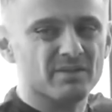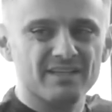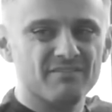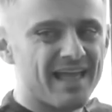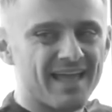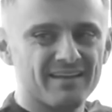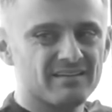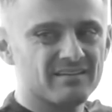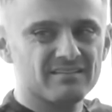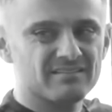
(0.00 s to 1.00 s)
believe that,
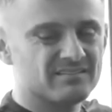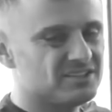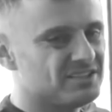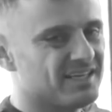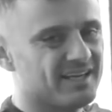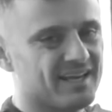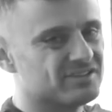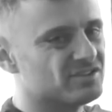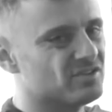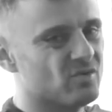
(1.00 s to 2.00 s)
shit can
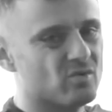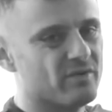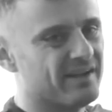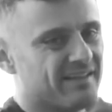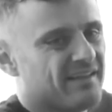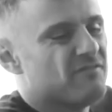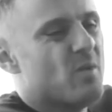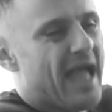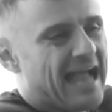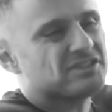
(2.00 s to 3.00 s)
get so crazy. If
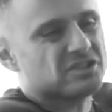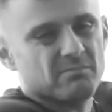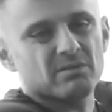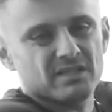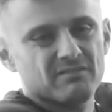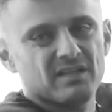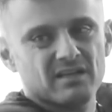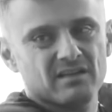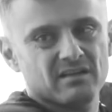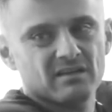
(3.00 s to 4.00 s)
you actually believed
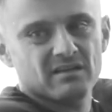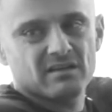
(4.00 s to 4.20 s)
it,